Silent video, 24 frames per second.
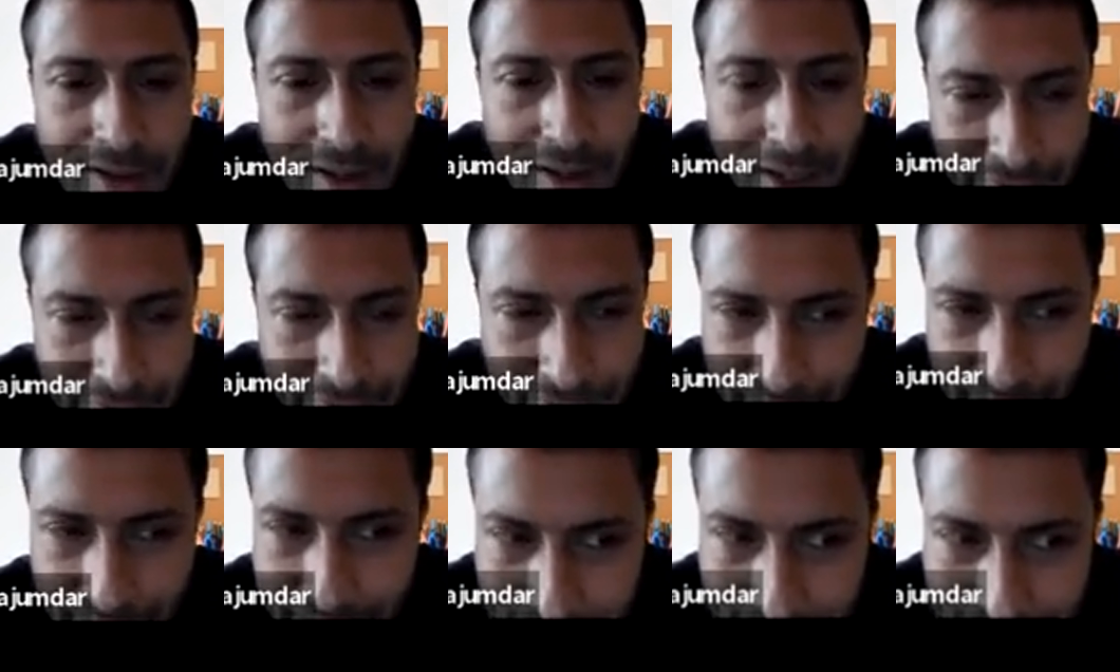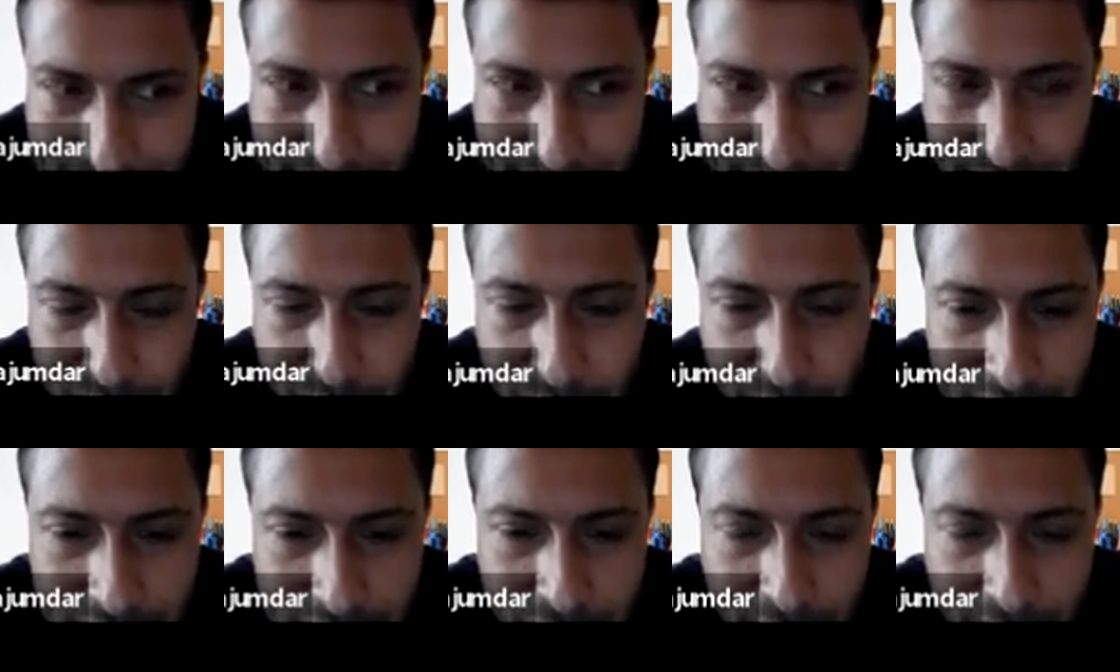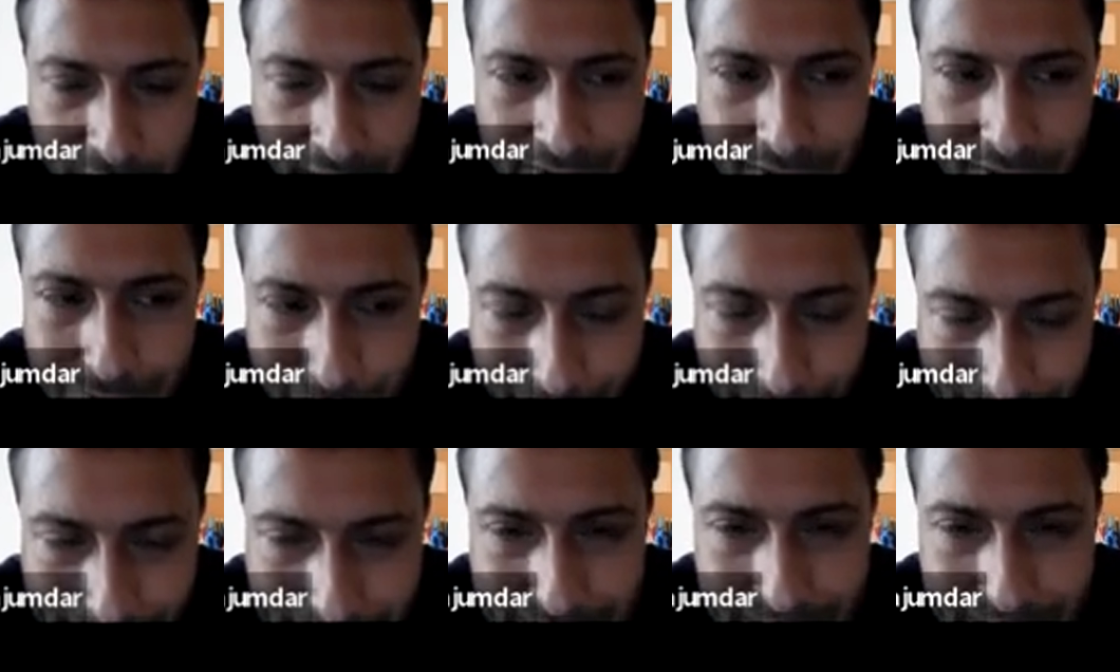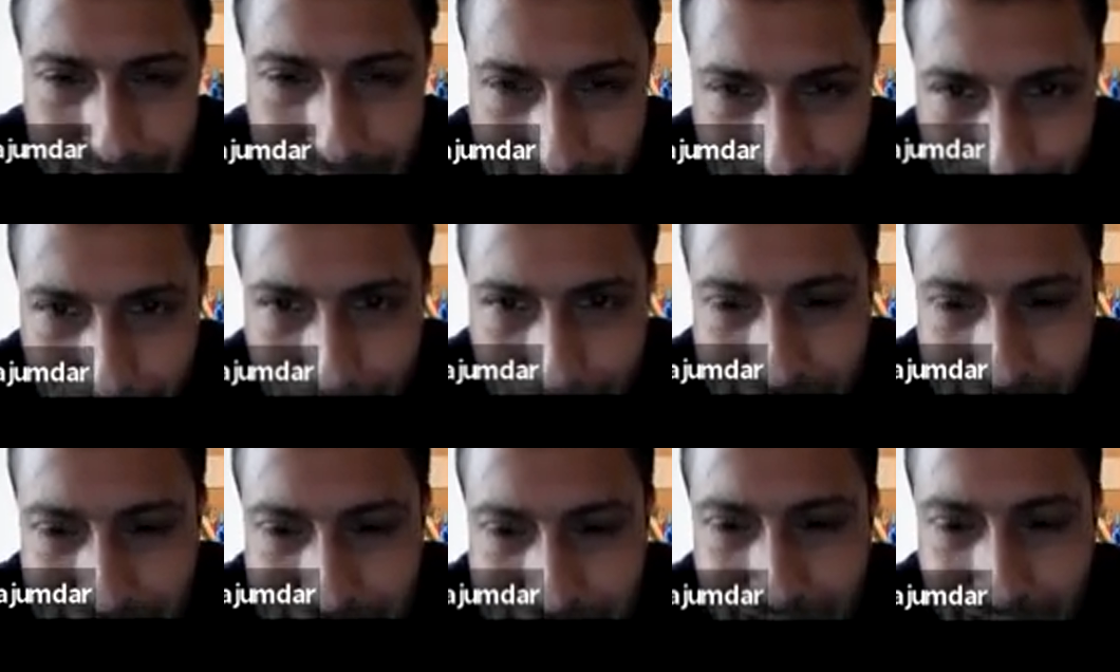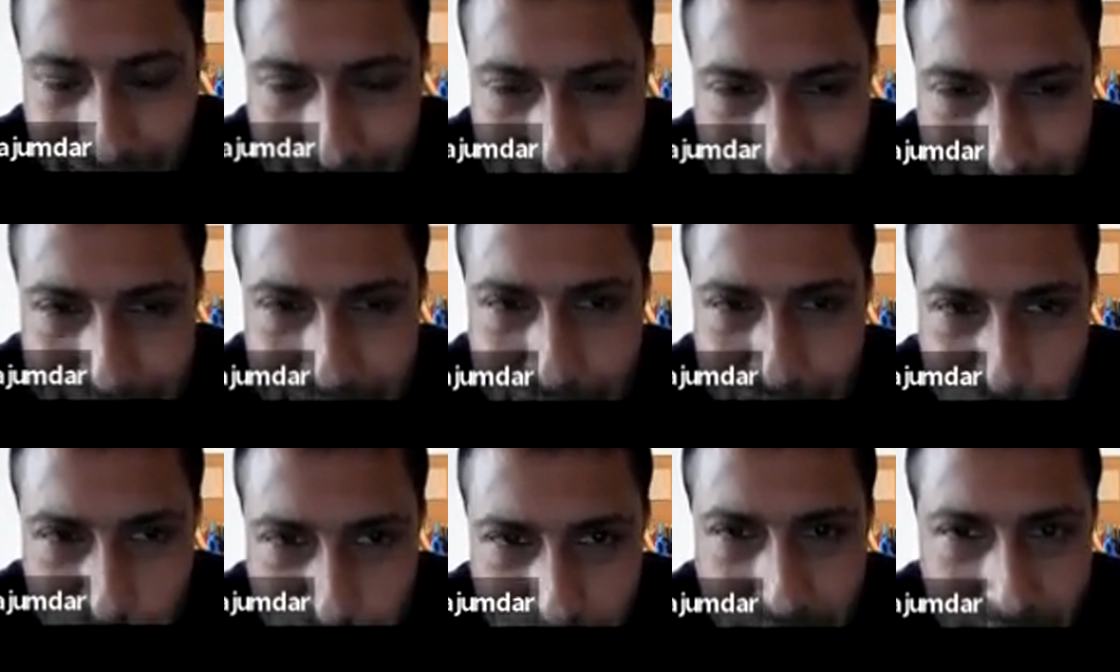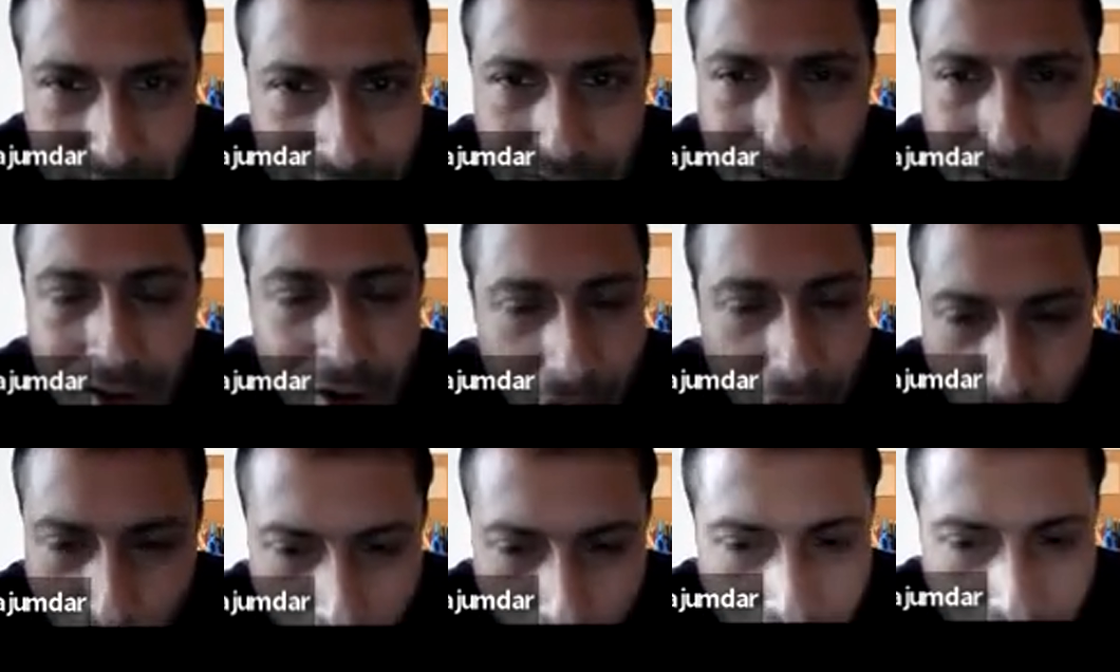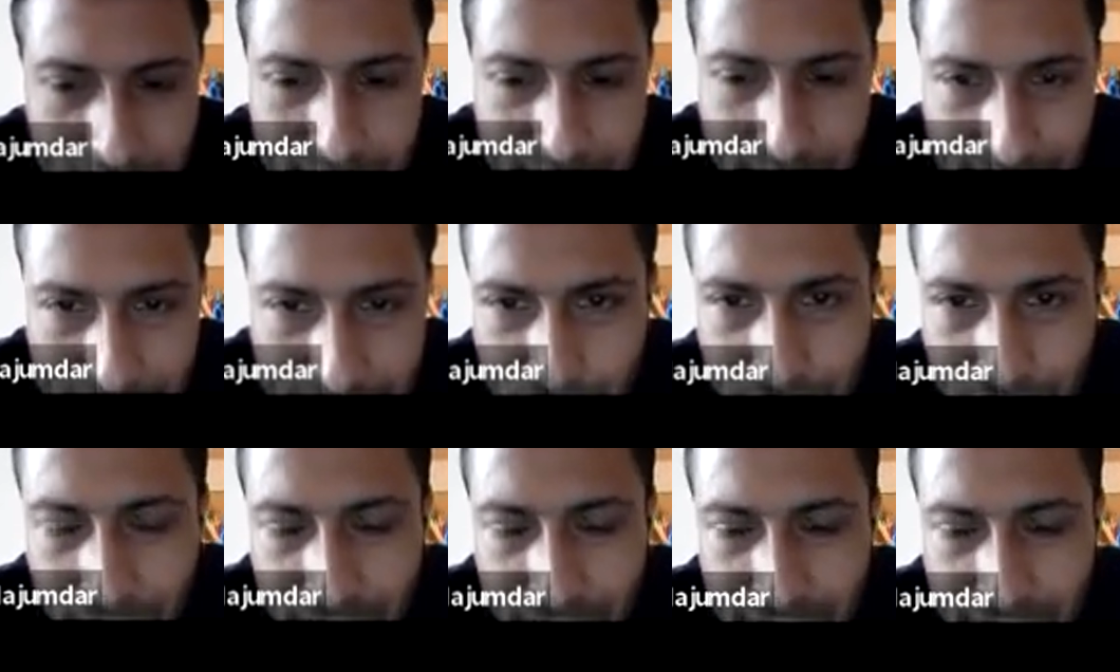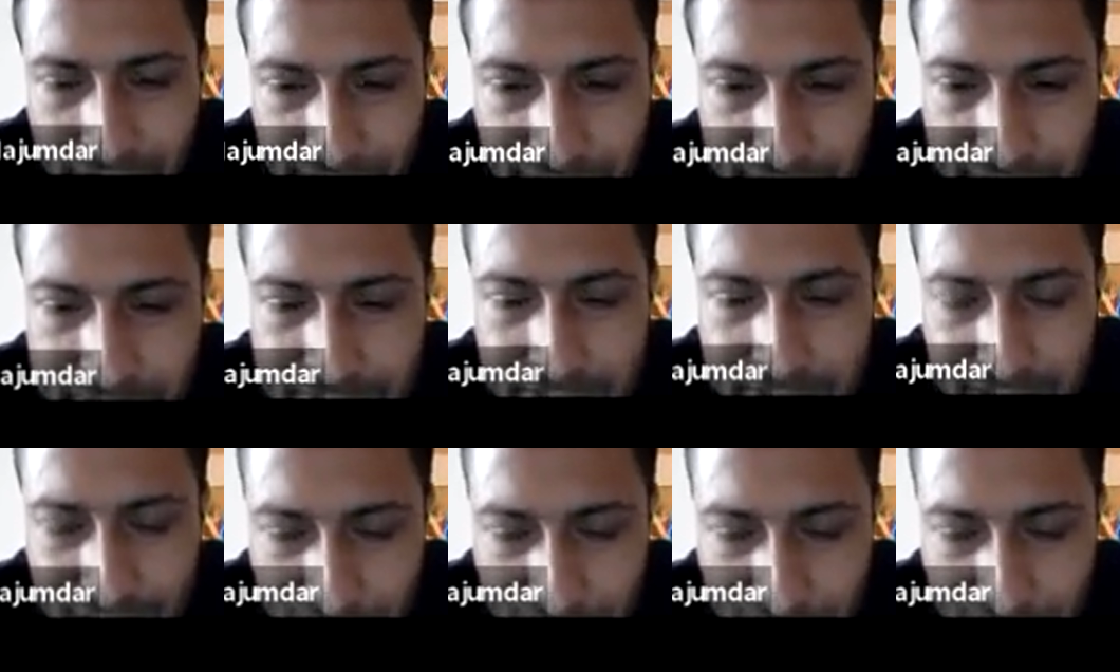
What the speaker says: A finite sequence where the final number is likely to be all that you can reach.